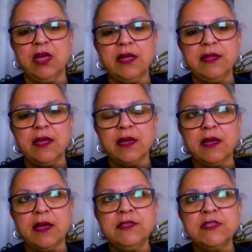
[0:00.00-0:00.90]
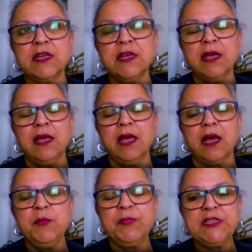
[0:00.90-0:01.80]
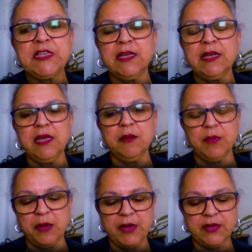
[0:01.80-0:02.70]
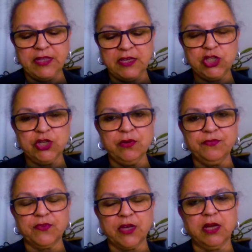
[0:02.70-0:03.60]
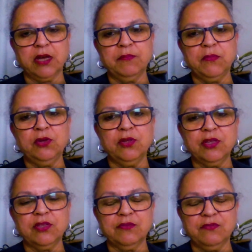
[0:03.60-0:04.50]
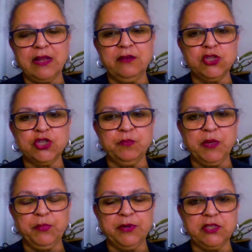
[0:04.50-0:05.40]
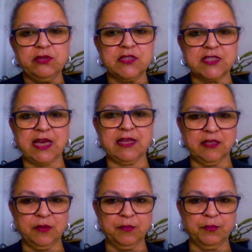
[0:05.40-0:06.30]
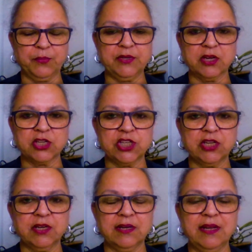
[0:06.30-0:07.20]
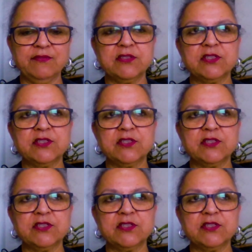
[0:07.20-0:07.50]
And I mean, particularly about the issue of, that the value should be produced at the production level.